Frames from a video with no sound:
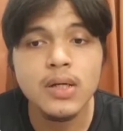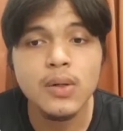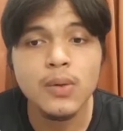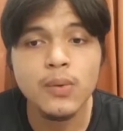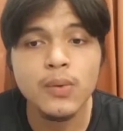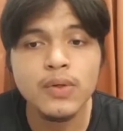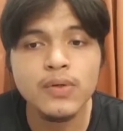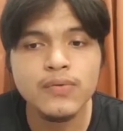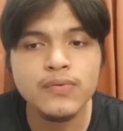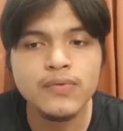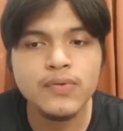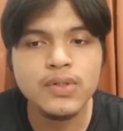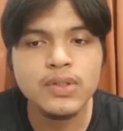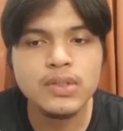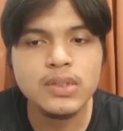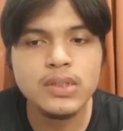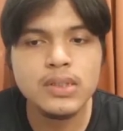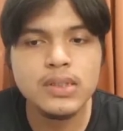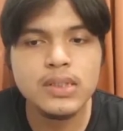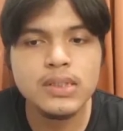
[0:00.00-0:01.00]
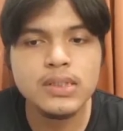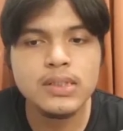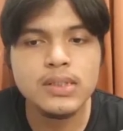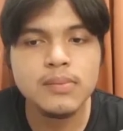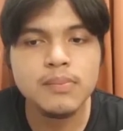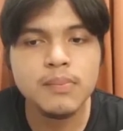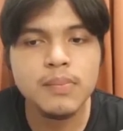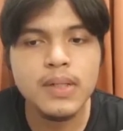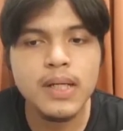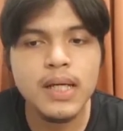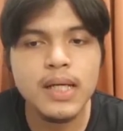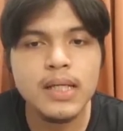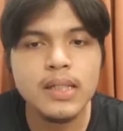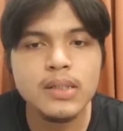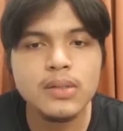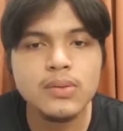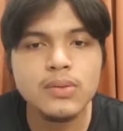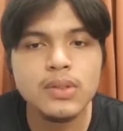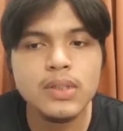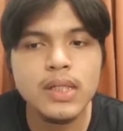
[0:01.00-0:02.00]
When force is applied
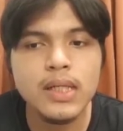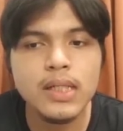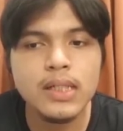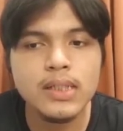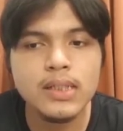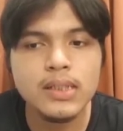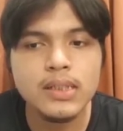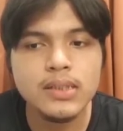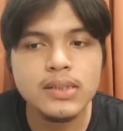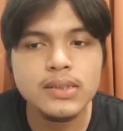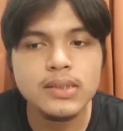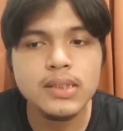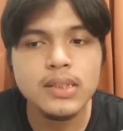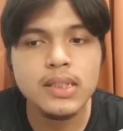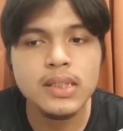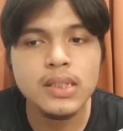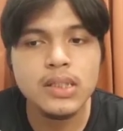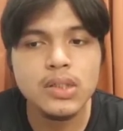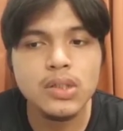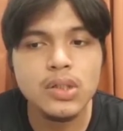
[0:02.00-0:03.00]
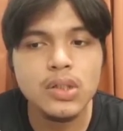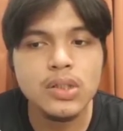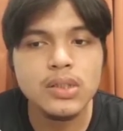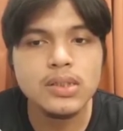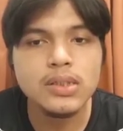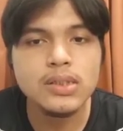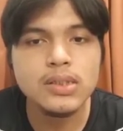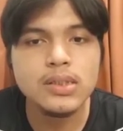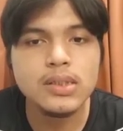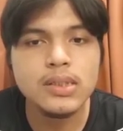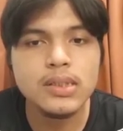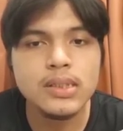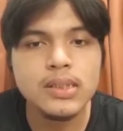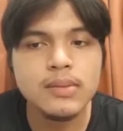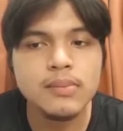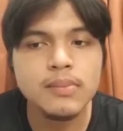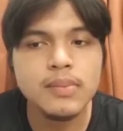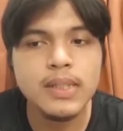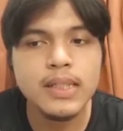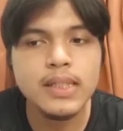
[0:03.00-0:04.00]
to the handles, it causes the
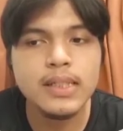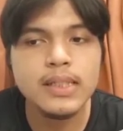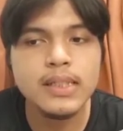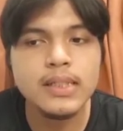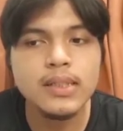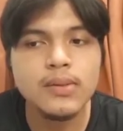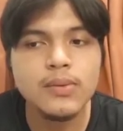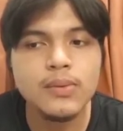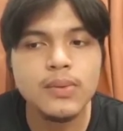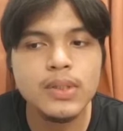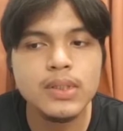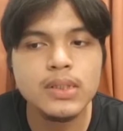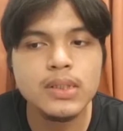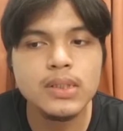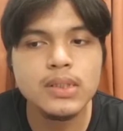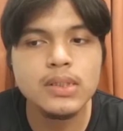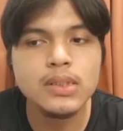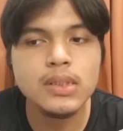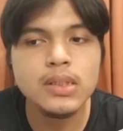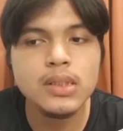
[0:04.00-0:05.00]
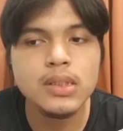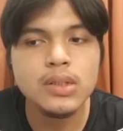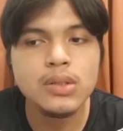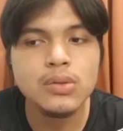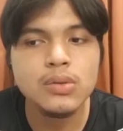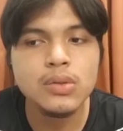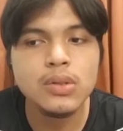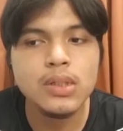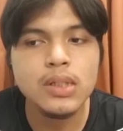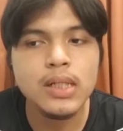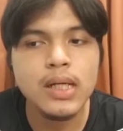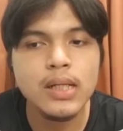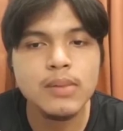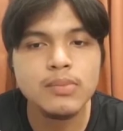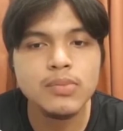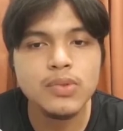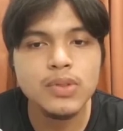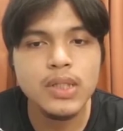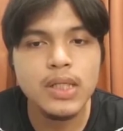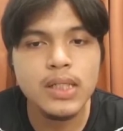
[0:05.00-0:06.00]
bladed wedges to come
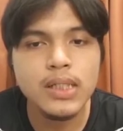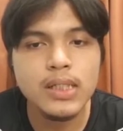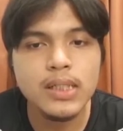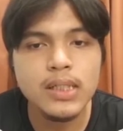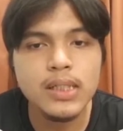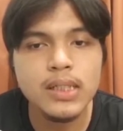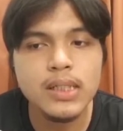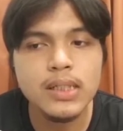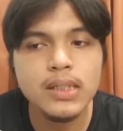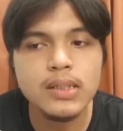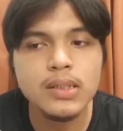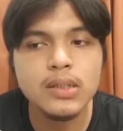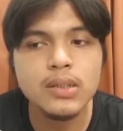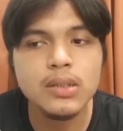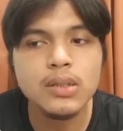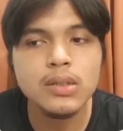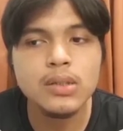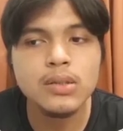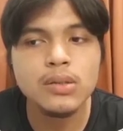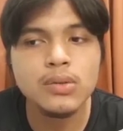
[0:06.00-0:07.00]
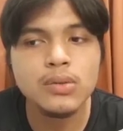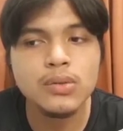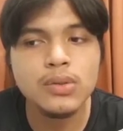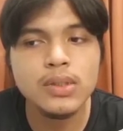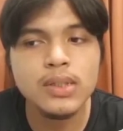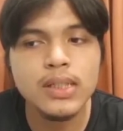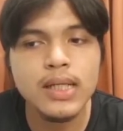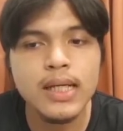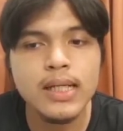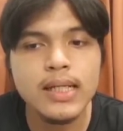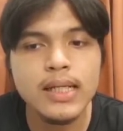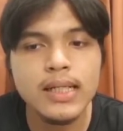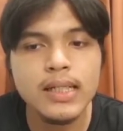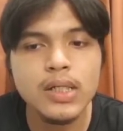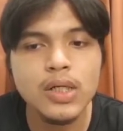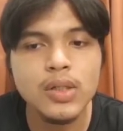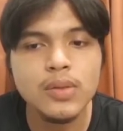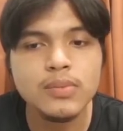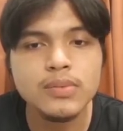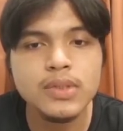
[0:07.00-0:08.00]
together to cut an
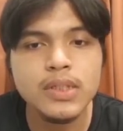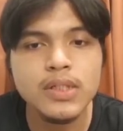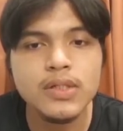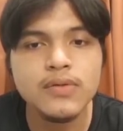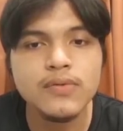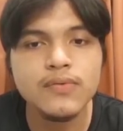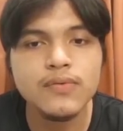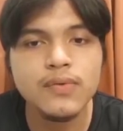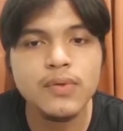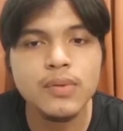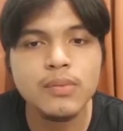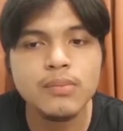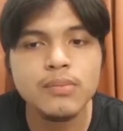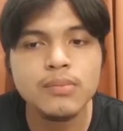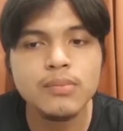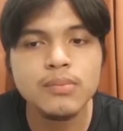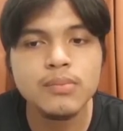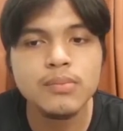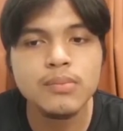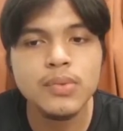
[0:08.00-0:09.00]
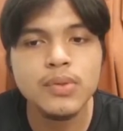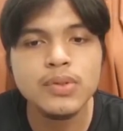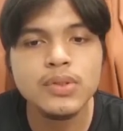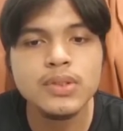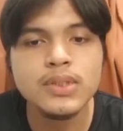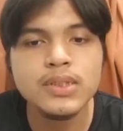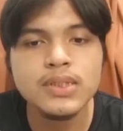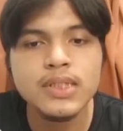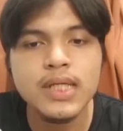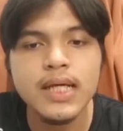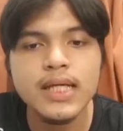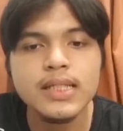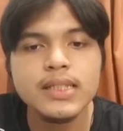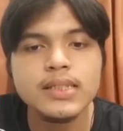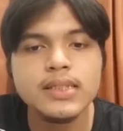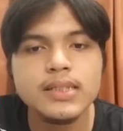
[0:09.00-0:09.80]
object from both sides.